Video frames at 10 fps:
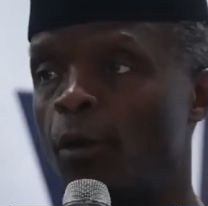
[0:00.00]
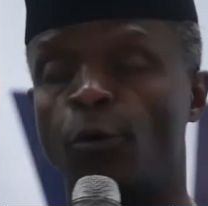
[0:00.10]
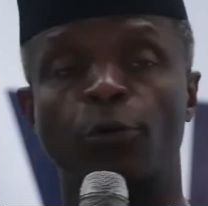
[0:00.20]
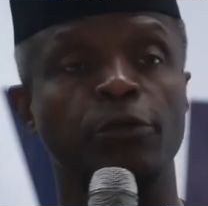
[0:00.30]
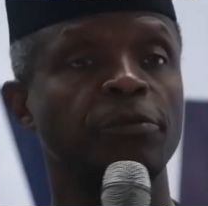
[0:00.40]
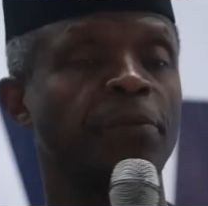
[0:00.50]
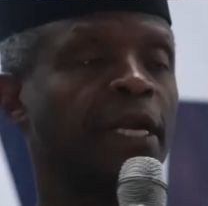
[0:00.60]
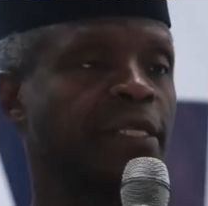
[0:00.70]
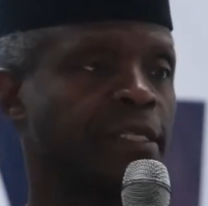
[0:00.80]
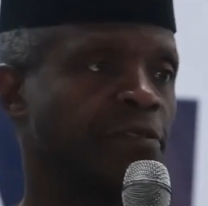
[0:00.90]
owned
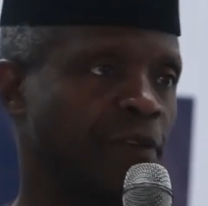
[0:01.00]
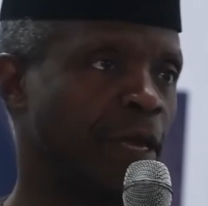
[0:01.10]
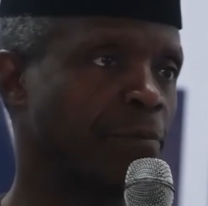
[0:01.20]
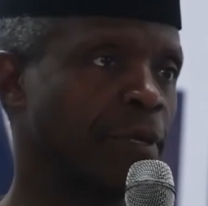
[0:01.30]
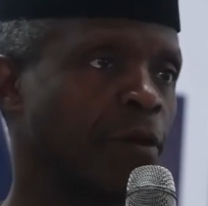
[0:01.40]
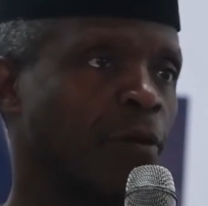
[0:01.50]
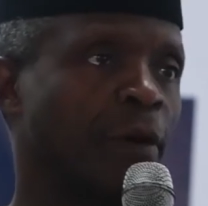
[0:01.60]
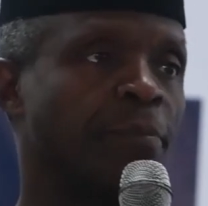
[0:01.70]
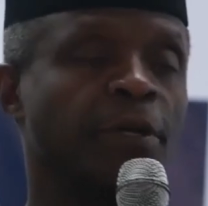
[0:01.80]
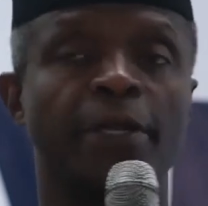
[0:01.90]
by Chief M.K.O.
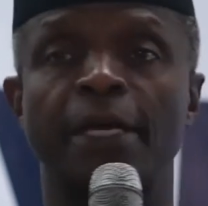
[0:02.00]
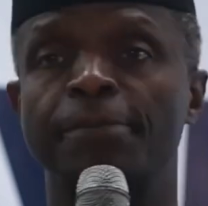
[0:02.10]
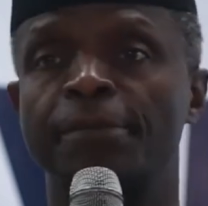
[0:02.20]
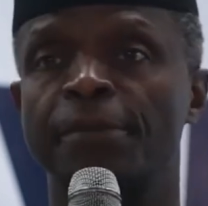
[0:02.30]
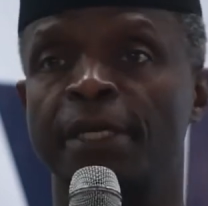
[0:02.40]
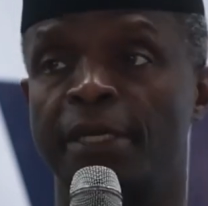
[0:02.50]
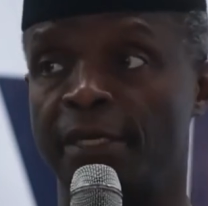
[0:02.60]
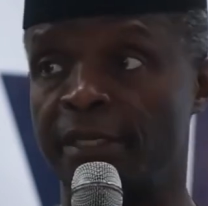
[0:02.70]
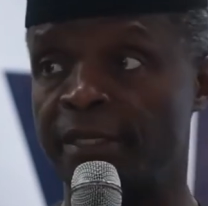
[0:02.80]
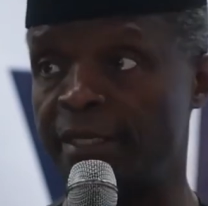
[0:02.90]
Abiola,
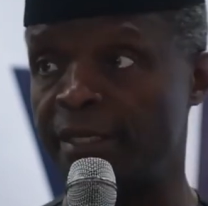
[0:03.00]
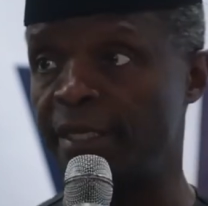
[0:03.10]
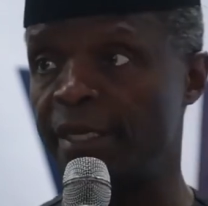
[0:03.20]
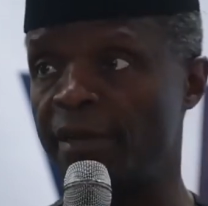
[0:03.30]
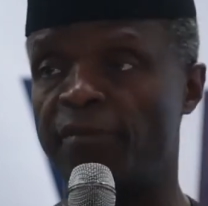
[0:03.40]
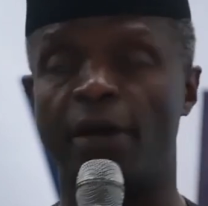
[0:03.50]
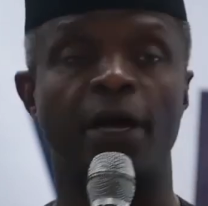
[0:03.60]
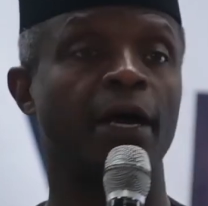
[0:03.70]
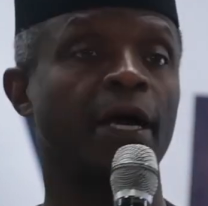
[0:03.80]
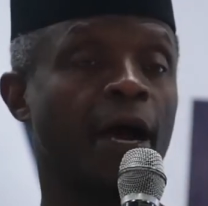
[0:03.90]

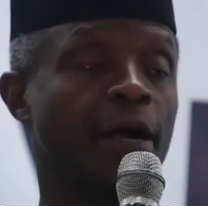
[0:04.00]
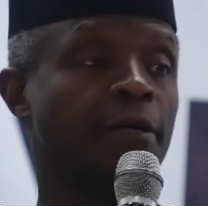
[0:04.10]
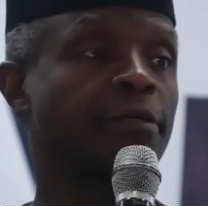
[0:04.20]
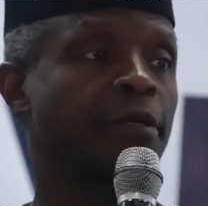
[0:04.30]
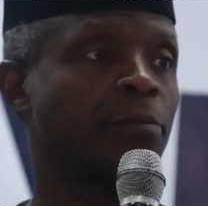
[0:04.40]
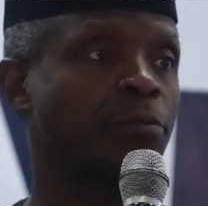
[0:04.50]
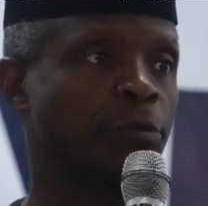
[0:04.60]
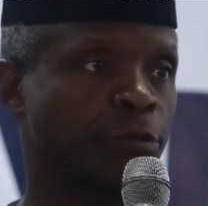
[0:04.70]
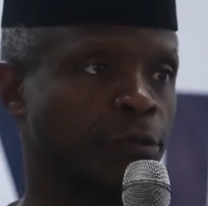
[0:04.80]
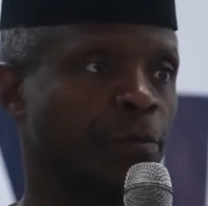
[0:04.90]
GCFR
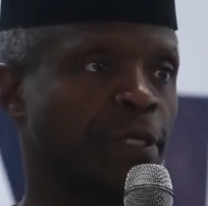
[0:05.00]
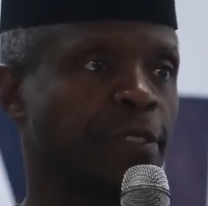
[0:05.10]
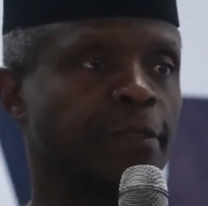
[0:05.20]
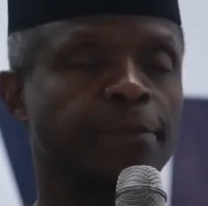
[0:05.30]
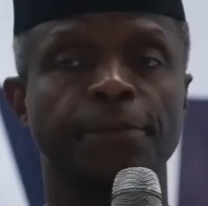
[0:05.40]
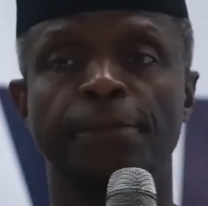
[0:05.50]
posthumous.